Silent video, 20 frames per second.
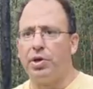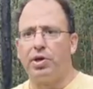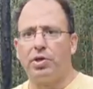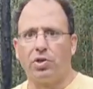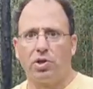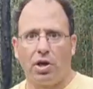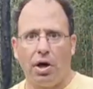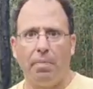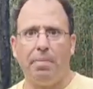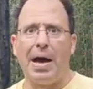
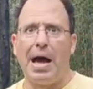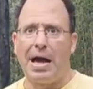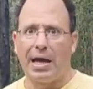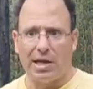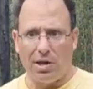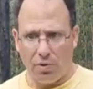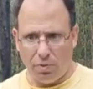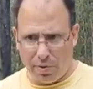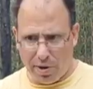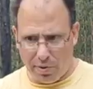come back,
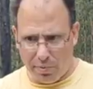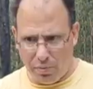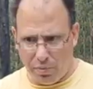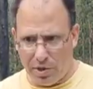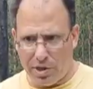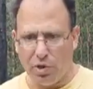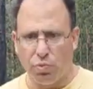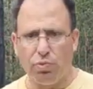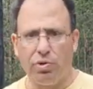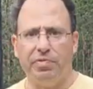and when we
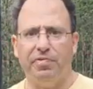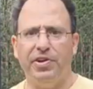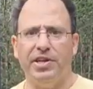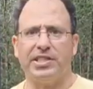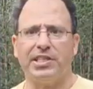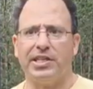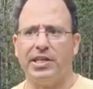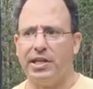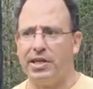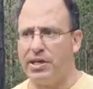can
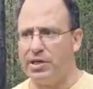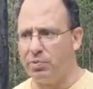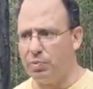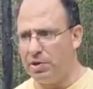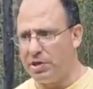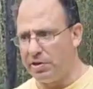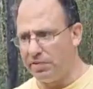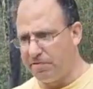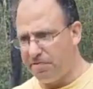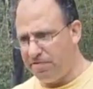revisit it, and we
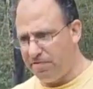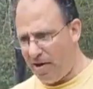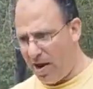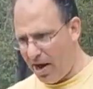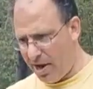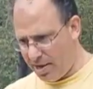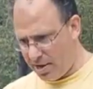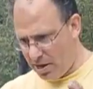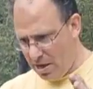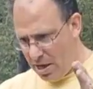can
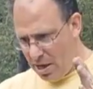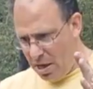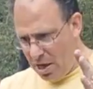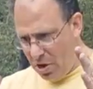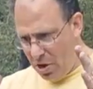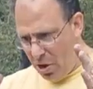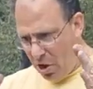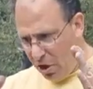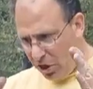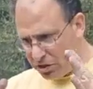find
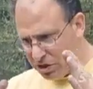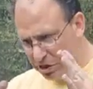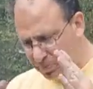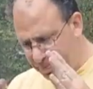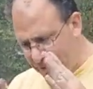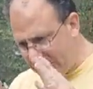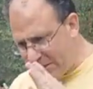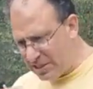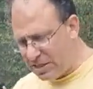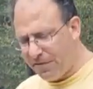a
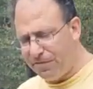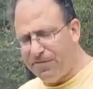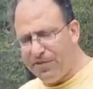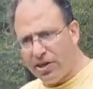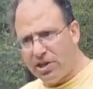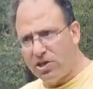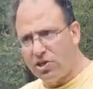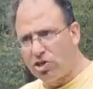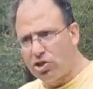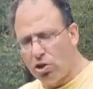
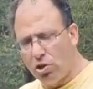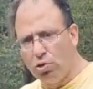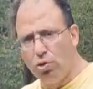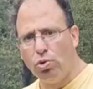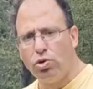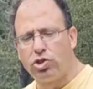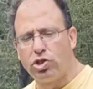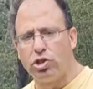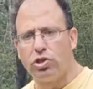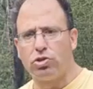specific
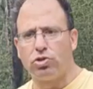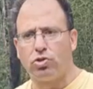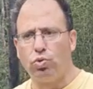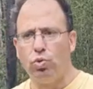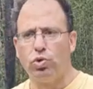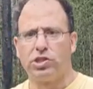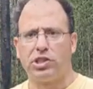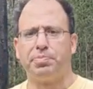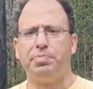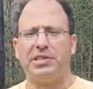solution to
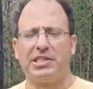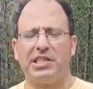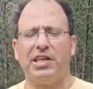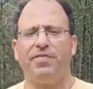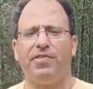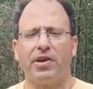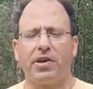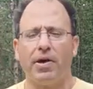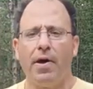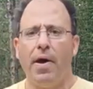a
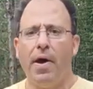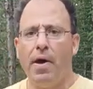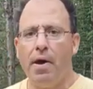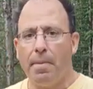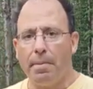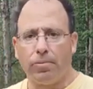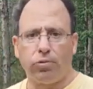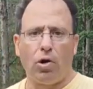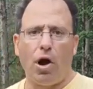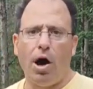specific
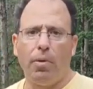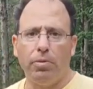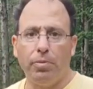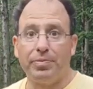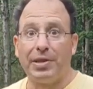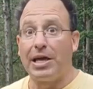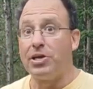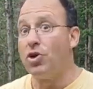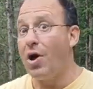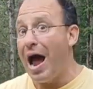problem
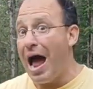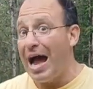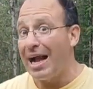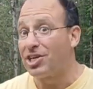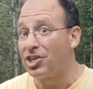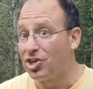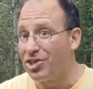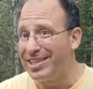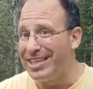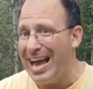that you're
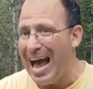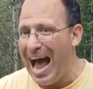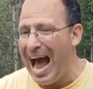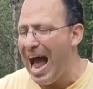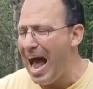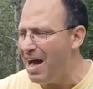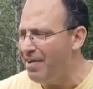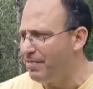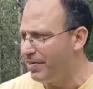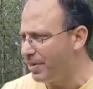actually
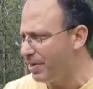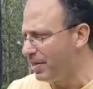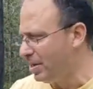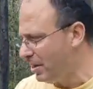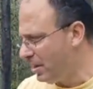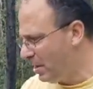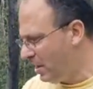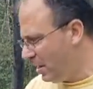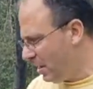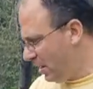having,
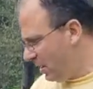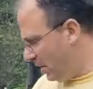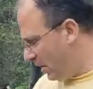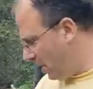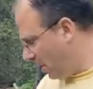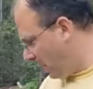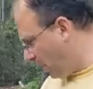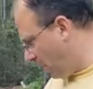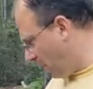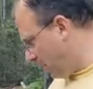
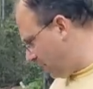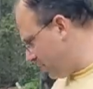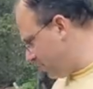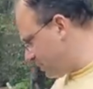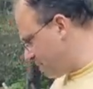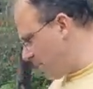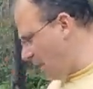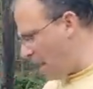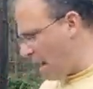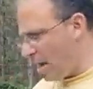
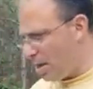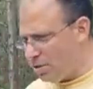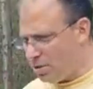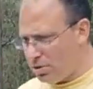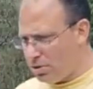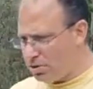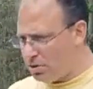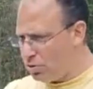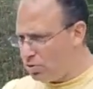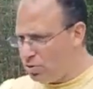not
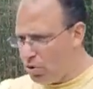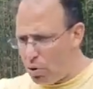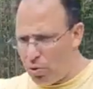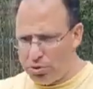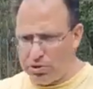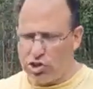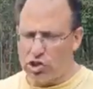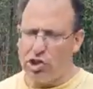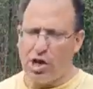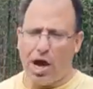
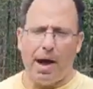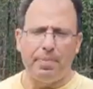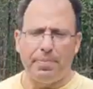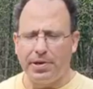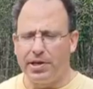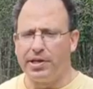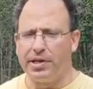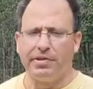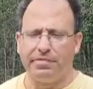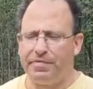going
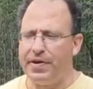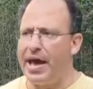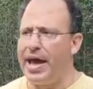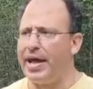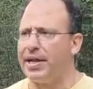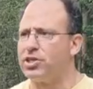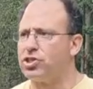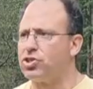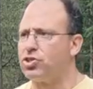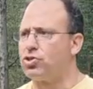shopping in
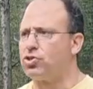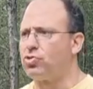advance,